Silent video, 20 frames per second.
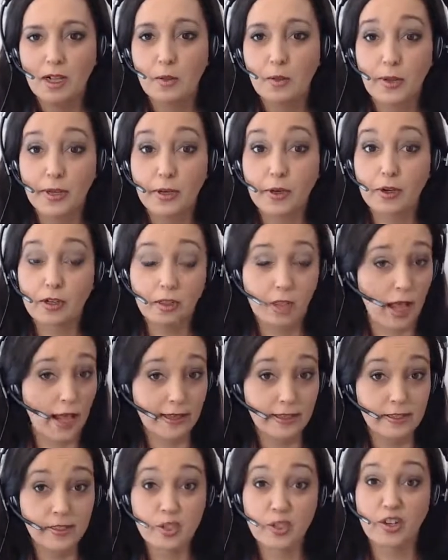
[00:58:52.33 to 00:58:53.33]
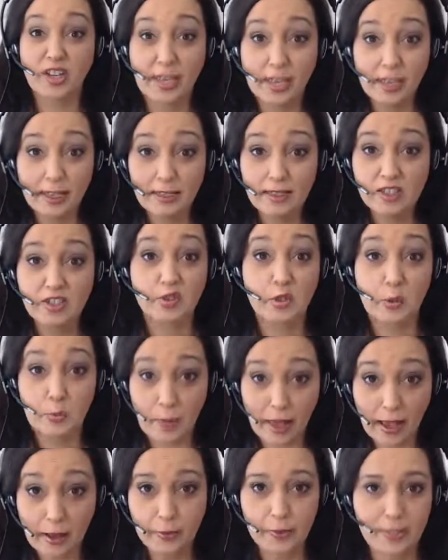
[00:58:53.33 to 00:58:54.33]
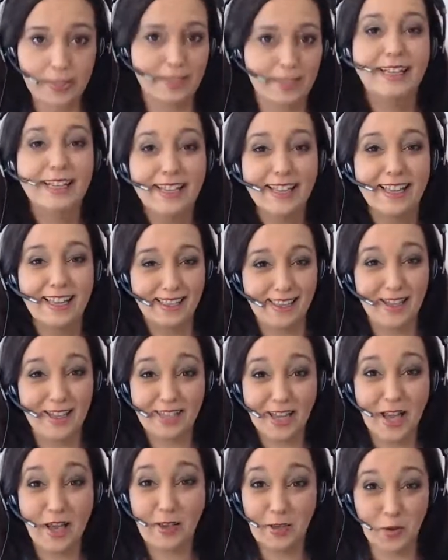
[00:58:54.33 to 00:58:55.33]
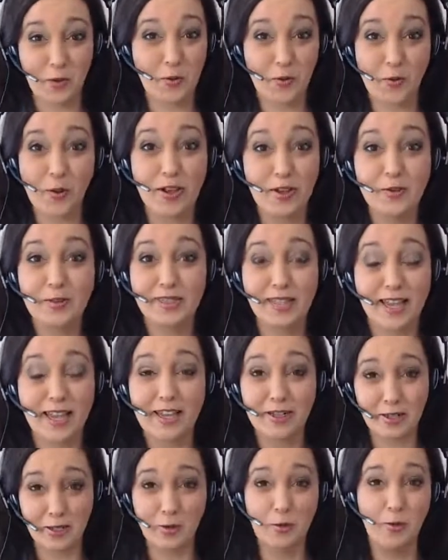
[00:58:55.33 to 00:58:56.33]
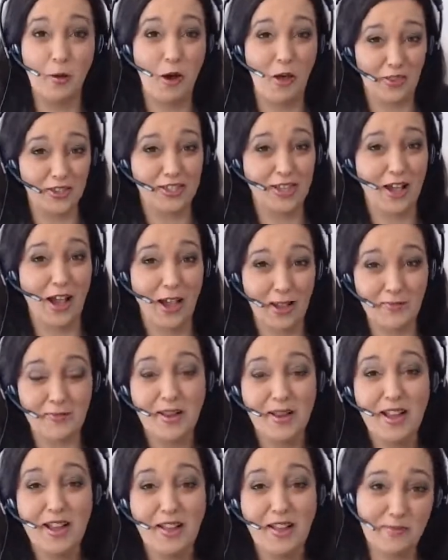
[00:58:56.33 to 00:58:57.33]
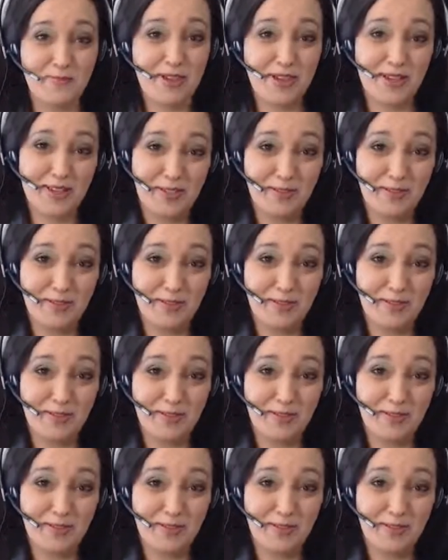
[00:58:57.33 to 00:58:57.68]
But your clients, your kids, your spouse, they'll tell you what you say and do all the time that makes you